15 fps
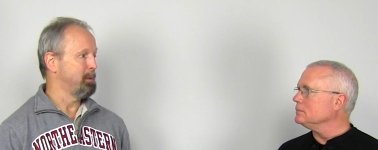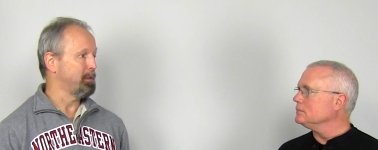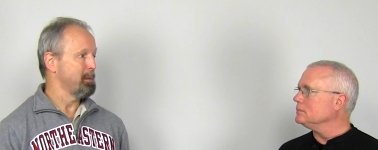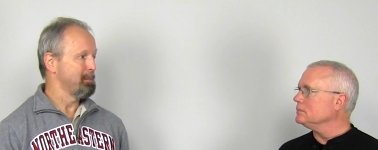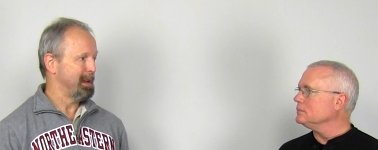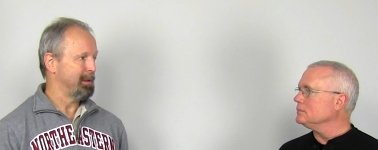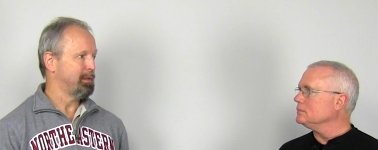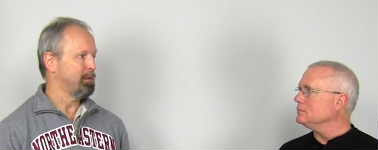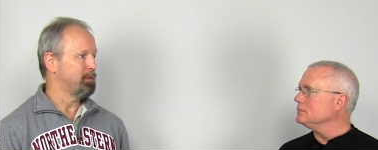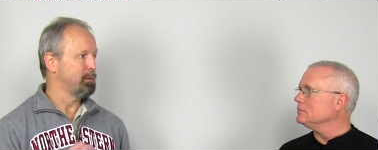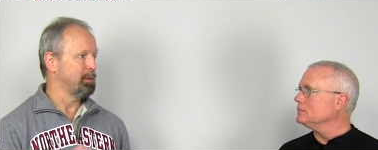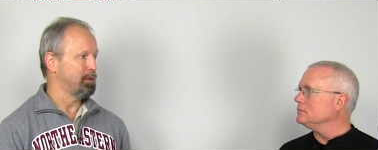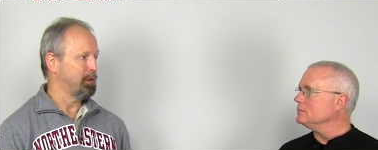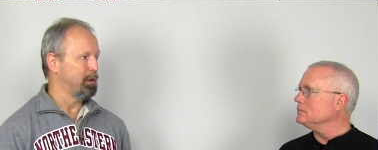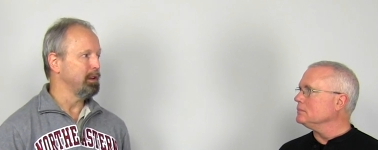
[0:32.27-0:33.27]
Speaker 1: but the message
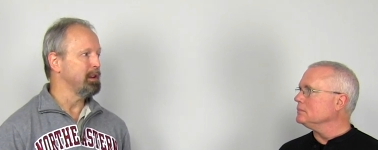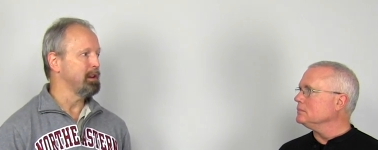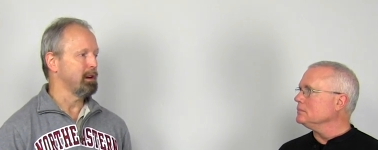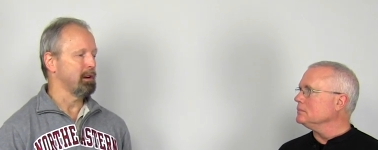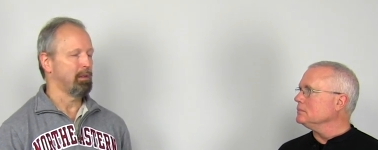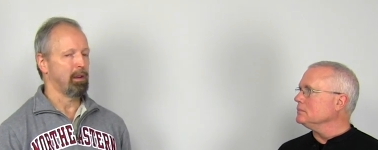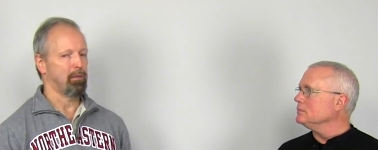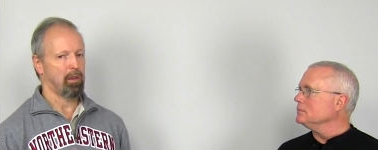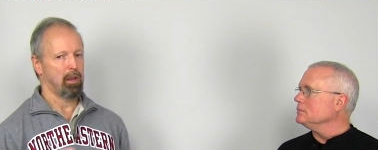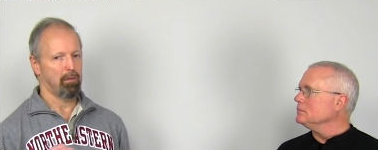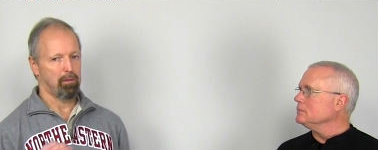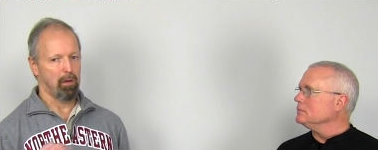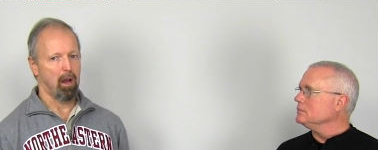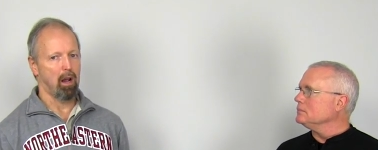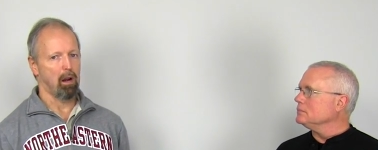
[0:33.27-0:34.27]
was clear that they
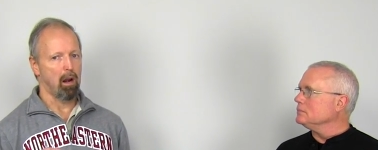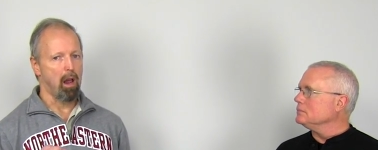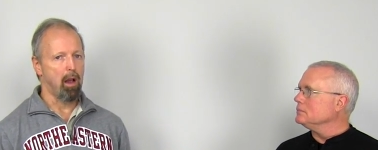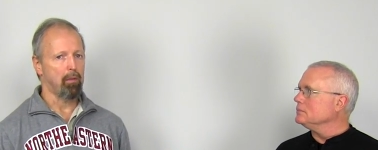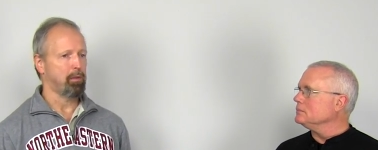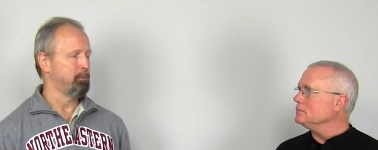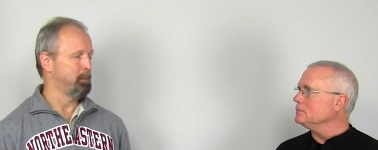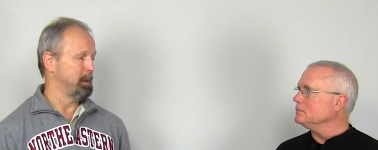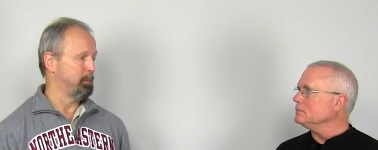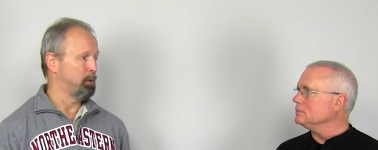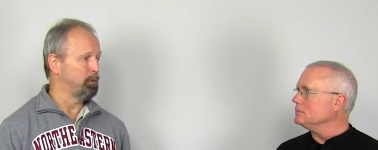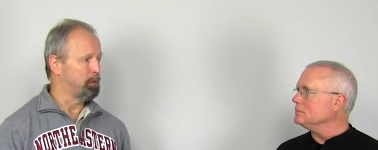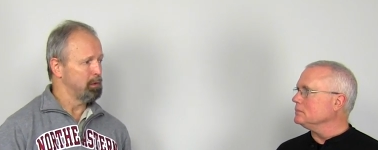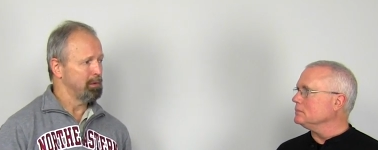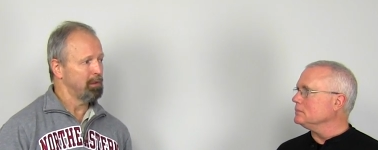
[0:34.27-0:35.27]
saw lots of
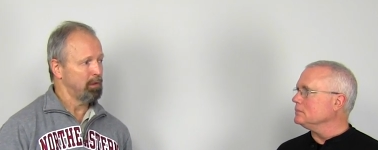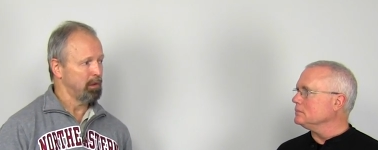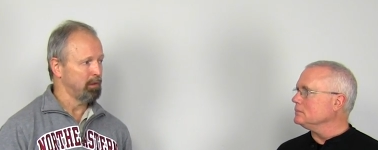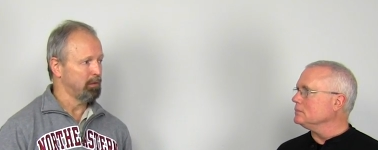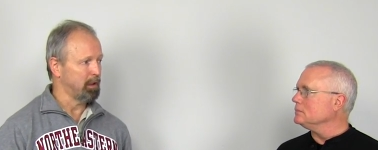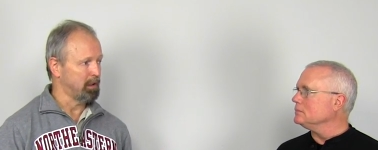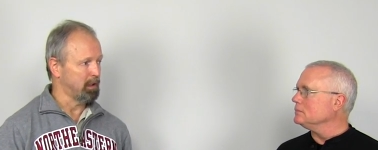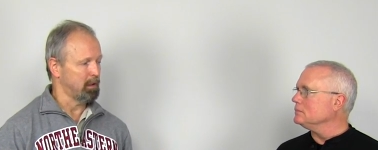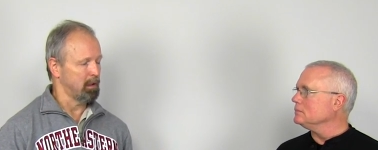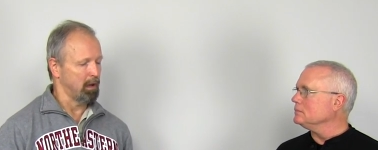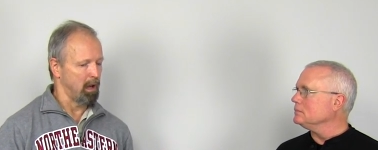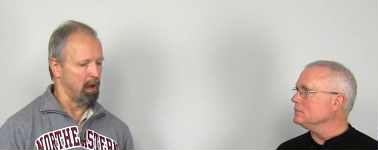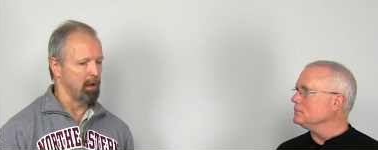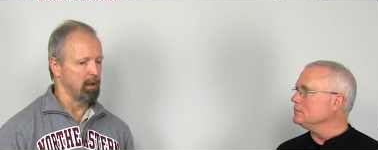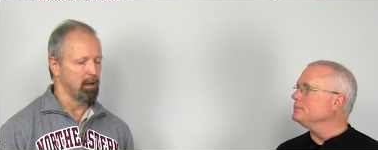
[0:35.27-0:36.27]
people doing things they didn't
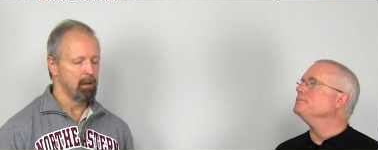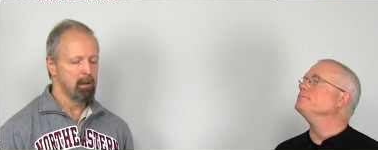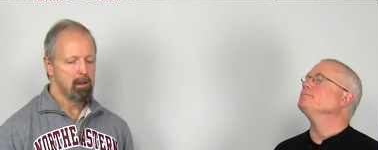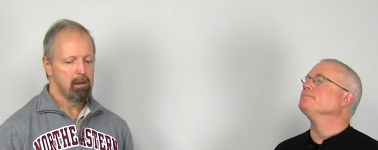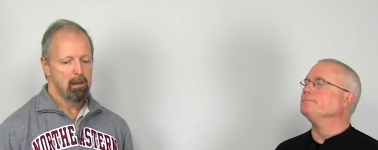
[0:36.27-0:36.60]
like.